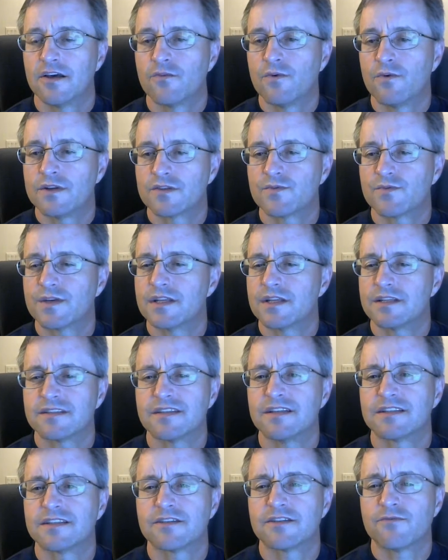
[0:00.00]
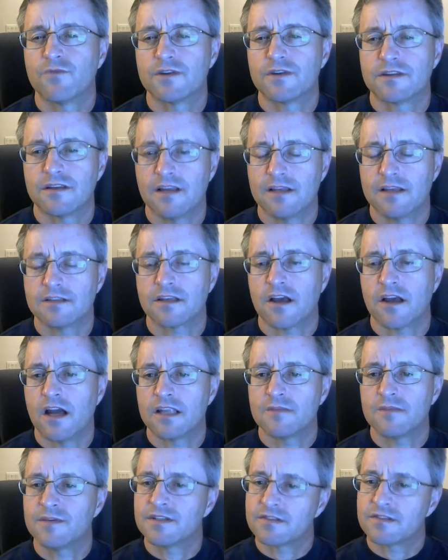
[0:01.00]
Once we get a sense of what today's
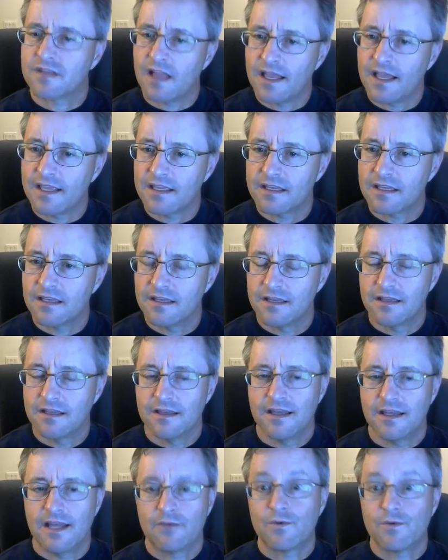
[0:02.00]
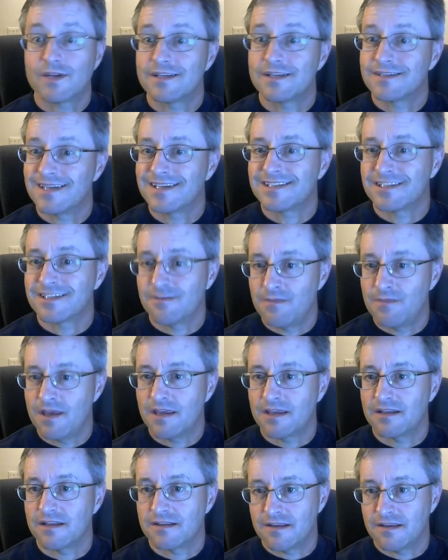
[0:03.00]
economy is like and what it takes to
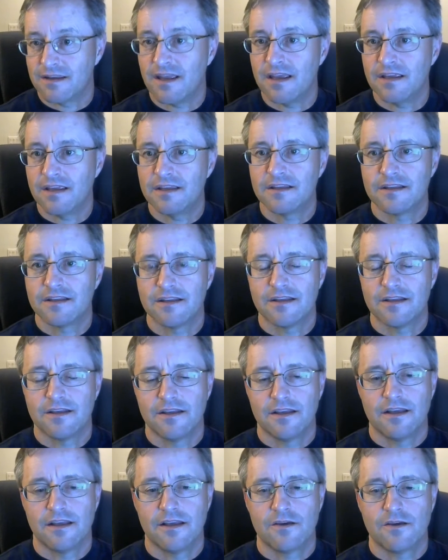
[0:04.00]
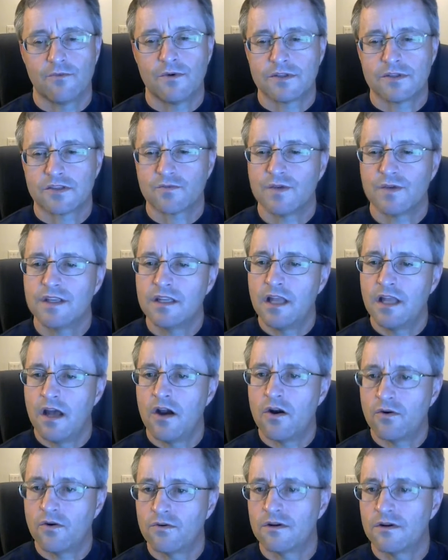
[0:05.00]
make it today, once we
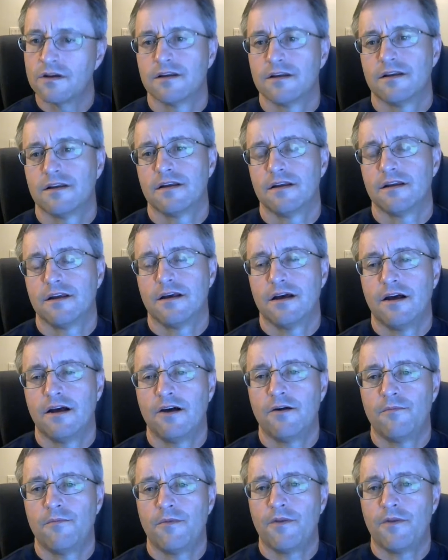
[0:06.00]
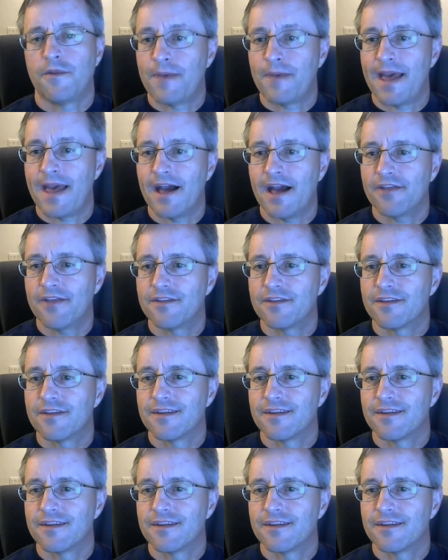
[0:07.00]
know um, the path,